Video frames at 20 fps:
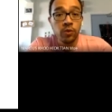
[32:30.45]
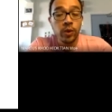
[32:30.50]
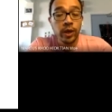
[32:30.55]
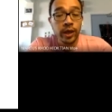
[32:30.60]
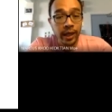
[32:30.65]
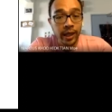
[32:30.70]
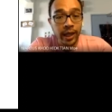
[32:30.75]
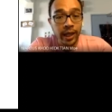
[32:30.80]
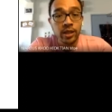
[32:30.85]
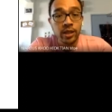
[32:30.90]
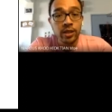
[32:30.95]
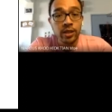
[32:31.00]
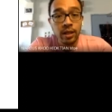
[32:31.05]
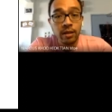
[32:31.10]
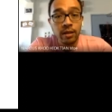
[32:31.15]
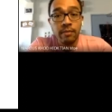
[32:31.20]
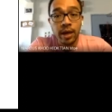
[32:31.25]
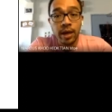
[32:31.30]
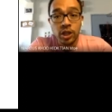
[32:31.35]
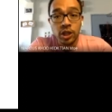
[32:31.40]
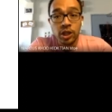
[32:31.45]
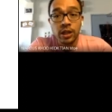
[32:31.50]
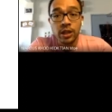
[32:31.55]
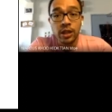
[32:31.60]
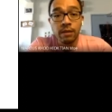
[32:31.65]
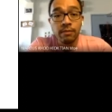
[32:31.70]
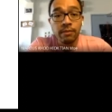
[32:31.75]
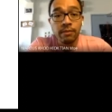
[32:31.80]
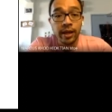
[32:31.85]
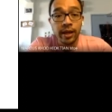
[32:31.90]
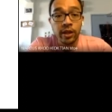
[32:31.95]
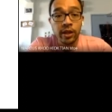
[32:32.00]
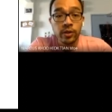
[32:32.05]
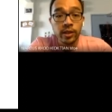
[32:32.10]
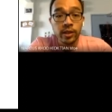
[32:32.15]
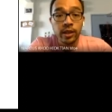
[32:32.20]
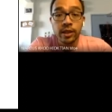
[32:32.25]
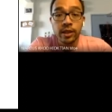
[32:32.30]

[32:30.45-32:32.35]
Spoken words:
we can actually measure by using